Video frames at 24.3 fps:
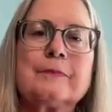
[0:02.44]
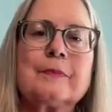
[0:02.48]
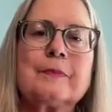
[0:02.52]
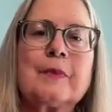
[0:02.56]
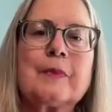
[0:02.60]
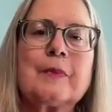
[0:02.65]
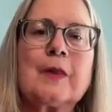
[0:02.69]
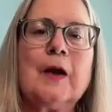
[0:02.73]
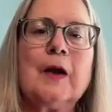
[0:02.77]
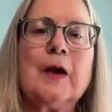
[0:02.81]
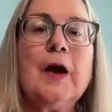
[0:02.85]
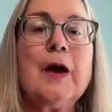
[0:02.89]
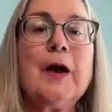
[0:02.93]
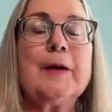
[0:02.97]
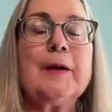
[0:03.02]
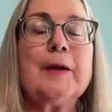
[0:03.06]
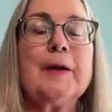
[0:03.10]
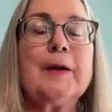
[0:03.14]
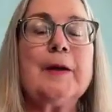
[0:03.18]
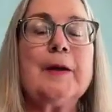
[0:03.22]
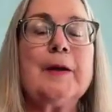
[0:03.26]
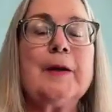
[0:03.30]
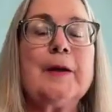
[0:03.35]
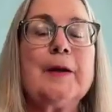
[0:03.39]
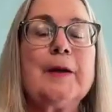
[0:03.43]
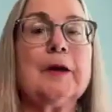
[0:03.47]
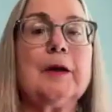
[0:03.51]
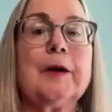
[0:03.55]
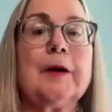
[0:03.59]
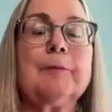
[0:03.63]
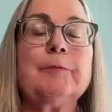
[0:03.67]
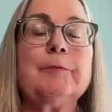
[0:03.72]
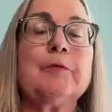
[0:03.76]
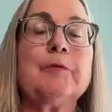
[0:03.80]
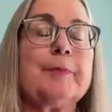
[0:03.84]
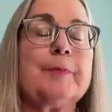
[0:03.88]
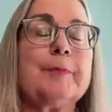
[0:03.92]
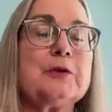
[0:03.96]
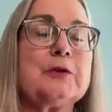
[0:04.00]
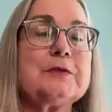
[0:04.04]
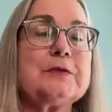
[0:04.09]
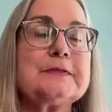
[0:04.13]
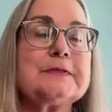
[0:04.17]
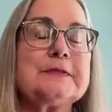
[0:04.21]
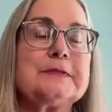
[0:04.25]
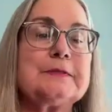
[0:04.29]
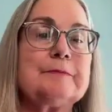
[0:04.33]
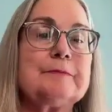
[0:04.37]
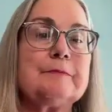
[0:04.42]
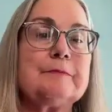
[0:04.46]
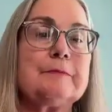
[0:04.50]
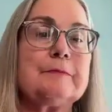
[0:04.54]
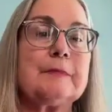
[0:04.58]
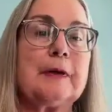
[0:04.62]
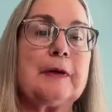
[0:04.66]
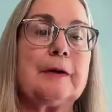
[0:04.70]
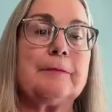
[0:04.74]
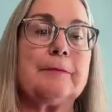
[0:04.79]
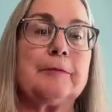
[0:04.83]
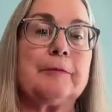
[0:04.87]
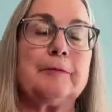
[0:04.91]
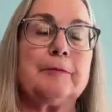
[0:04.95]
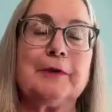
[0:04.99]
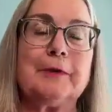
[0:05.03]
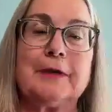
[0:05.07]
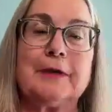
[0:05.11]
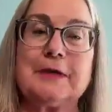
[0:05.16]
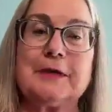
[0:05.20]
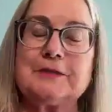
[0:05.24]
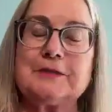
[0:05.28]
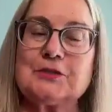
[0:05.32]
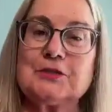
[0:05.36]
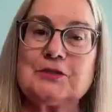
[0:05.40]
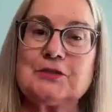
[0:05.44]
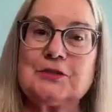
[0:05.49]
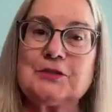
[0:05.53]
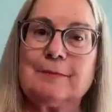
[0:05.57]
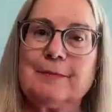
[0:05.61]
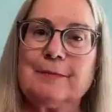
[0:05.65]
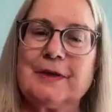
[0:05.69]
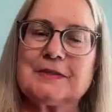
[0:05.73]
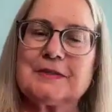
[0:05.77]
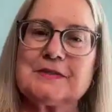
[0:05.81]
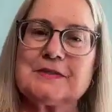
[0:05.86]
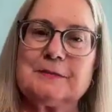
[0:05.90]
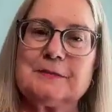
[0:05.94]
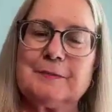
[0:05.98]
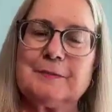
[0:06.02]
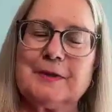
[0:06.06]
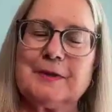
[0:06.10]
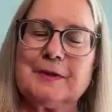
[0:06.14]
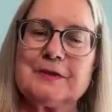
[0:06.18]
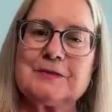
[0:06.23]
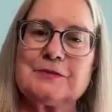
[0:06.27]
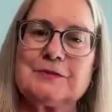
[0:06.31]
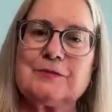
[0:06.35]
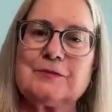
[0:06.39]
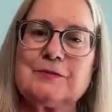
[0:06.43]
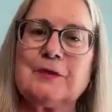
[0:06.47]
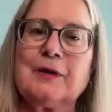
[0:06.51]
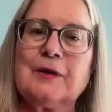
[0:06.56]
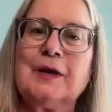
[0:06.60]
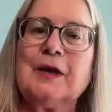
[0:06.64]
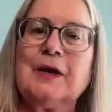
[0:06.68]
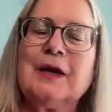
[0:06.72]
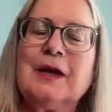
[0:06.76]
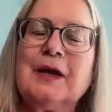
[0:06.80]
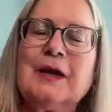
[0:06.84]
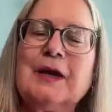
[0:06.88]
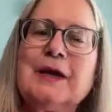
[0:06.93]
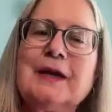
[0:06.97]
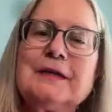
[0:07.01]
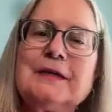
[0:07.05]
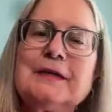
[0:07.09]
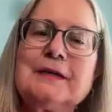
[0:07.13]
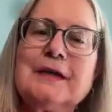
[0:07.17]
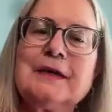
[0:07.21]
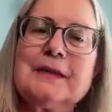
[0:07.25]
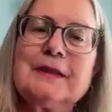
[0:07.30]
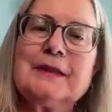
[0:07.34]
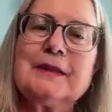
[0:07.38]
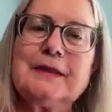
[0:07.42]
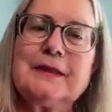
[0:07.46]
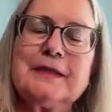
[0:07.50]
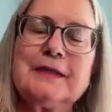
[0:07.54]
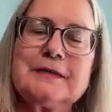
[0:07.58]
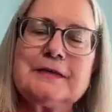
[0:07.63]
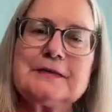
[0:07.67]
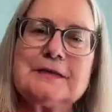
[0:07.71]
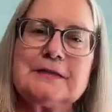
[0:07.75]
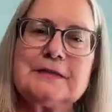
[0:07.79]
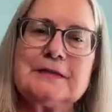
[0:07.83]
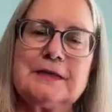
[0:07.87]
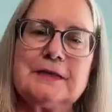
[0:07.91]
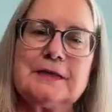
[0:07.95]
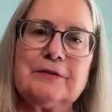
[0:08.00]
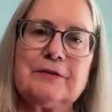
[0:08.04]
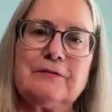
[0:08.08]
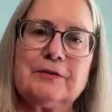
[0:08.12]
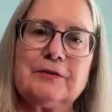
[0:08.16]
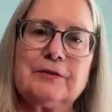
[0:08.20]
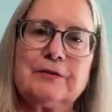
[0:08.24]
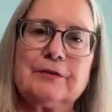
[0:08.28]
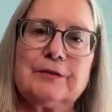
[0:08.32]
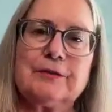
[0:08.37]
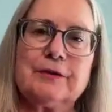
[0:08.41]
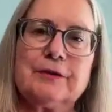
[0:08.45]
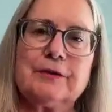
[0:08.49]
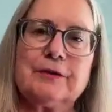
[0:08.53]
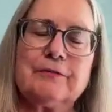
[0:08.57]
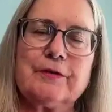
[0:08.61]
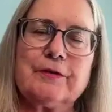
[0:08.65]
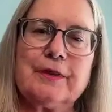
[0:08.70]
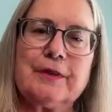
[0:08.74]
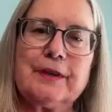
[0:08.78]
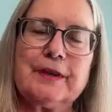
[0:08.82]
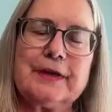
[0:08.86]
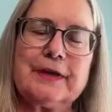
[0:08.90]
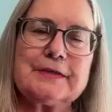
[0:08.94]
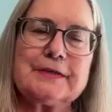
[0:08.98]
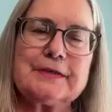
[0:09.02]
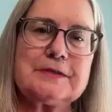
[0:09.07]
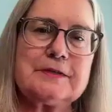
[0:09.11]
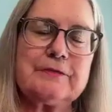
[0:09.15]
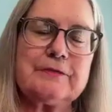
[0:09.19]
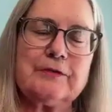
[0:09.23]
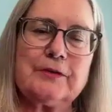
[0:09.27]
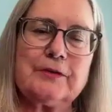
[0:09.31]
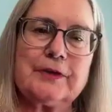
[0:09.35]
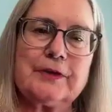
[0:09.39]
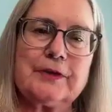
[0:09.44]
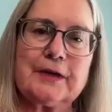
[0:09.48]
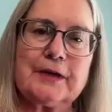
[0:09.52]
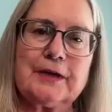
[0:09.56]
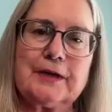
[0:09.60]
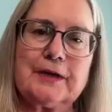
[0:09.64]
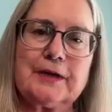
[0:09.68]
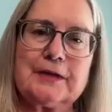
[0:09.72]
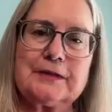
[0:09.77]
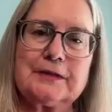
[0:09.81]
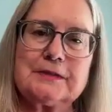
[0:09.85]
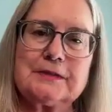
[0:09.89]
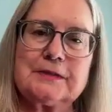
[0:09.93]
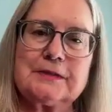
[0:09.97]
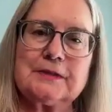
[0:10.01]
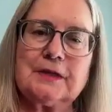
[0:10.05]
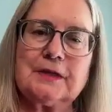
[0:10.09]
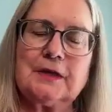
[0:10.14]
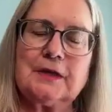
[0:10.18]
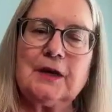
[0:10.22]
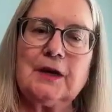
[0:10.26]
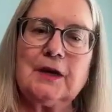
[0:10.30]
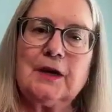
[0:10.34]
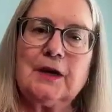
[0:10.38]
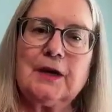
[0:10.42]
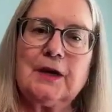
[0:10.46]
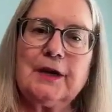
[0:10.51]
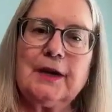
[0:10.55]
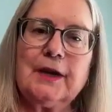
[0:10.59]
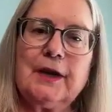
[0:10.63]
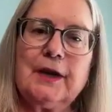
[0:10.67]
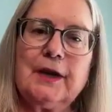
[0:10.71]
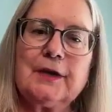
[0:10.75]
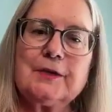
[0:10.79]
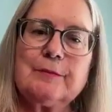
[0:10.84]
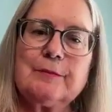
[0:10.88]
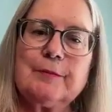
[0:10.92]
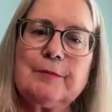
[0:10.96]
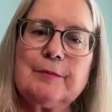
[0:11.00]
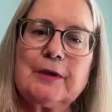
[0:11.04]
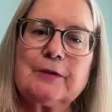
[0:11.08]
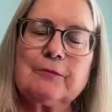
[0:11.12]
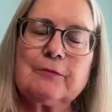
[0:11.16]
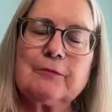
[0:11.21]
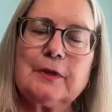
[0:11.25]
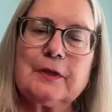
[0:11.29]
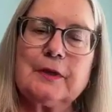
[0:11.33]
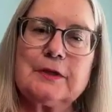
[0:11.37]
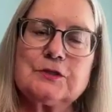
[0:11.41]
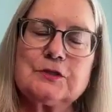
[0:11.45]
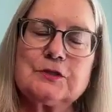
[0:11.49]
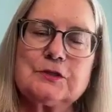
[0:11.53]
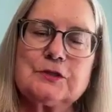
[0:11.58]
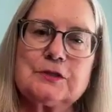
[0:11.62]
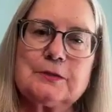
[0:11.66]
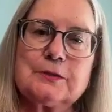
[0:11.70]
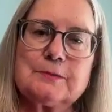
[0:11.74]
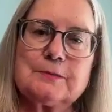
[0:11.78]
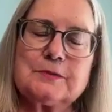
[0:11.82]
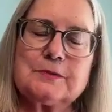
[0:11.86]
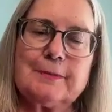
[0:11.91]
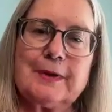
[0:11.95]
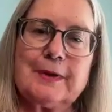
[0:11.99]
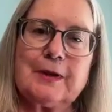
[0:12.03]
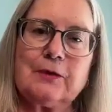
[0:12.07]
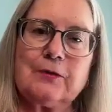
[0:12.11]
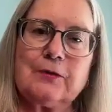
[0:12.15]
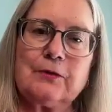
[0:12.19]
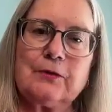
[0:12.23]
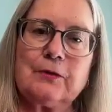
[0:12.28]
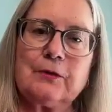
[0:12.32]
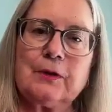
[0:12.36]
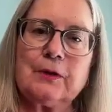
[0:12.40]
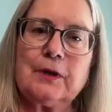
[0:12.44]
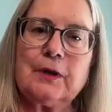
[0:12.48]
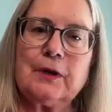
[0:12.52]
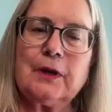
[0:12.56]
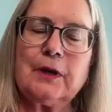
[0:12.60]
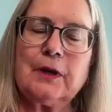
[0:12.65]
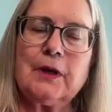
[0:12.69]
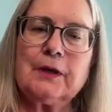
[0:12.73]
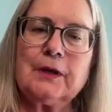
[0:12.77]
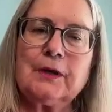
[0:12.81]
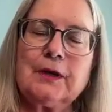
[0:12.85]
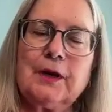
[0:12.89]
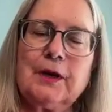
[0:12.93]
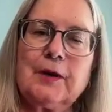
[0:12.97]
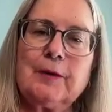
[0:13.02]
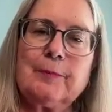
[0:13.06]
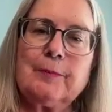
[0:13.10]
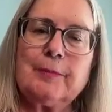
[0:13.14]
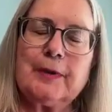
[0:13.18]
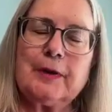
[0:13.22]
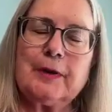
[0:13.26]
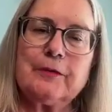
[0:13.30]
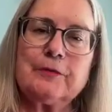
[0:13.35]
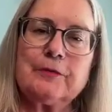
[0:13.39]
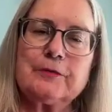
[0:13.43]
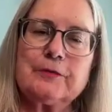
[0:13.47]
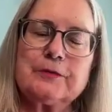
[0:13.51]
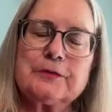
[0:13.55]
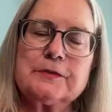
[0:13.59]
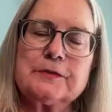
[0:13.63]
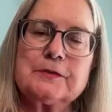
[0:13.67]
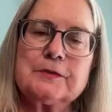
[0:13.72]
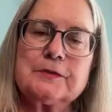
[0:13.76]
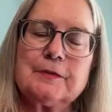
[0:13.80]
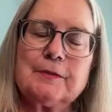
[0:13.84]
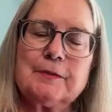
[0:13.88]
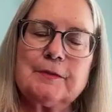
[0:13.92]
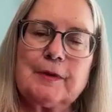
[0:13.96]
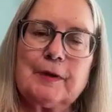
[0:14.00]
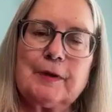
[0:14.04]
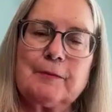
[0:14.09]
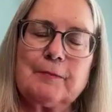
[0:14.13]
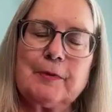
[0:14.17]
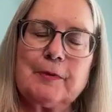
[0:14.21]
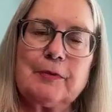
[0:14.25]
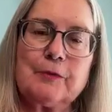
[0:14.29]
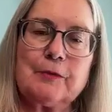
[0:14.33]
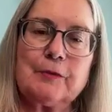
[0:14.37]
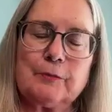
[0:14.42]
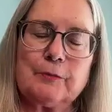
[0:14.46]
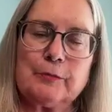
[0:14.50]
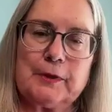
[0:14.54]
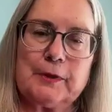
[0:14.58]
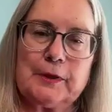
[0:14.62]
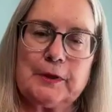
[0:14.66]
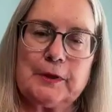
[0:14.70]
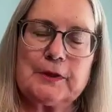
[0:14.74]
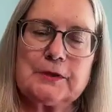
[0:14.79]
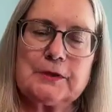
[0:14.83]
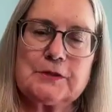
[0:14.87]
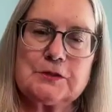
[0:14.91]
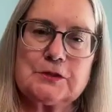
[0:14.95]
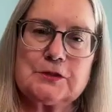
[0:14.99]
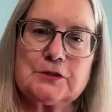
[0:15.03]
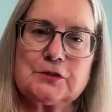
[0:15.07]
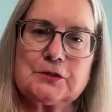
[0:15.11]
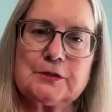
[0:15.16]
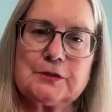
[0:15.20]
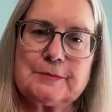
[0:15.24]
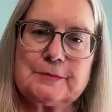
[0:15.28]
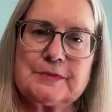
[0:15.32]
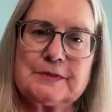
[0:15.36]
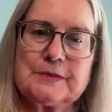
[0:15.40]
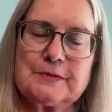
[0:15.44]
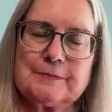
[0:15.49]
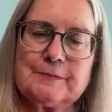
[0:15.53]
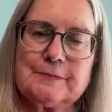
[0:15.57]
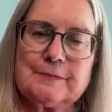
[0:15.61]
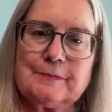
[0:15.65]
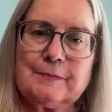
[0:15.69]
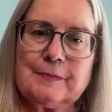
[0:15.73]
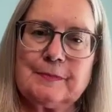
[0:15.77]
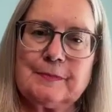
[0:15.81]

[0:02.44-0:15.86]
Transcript: Hi, I'm Ruth Pierce. I'm the relationship maximizer, and I take the lessons that I've learned over the last several decades on how to make relationships better to help others with their relationships.